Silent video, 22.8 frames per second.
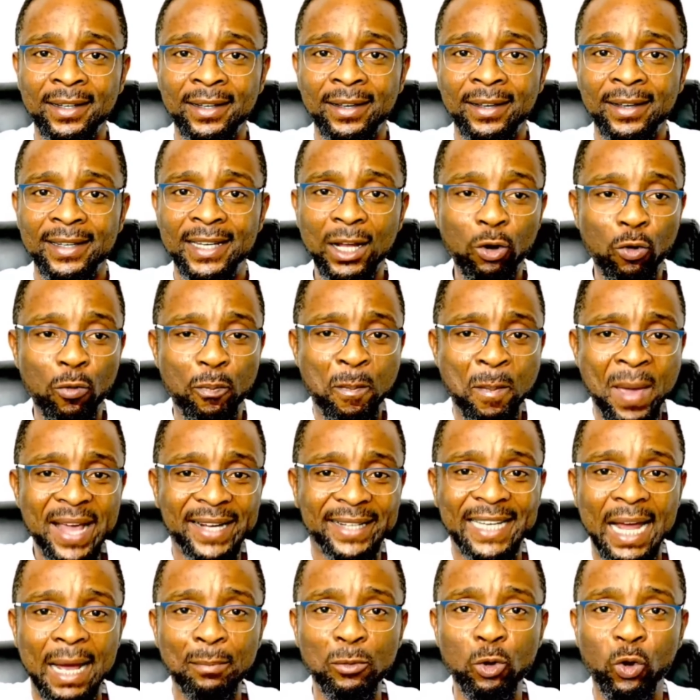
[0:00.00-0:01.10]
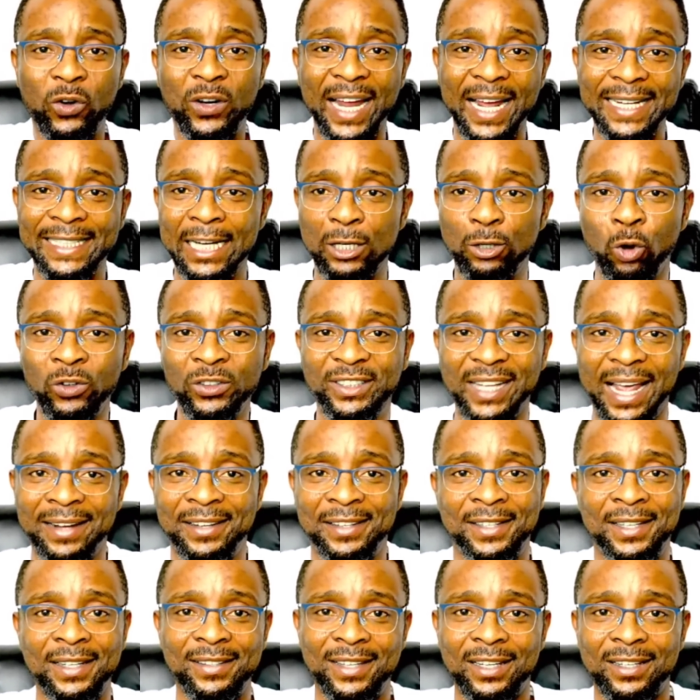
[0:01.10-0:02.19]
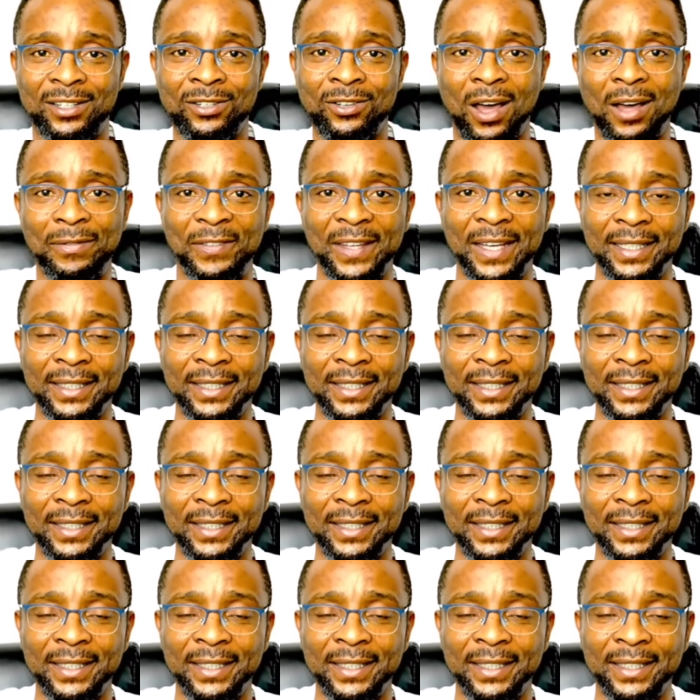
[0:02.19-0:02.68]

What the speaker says: They will make them look like they don't exist. It's nothing.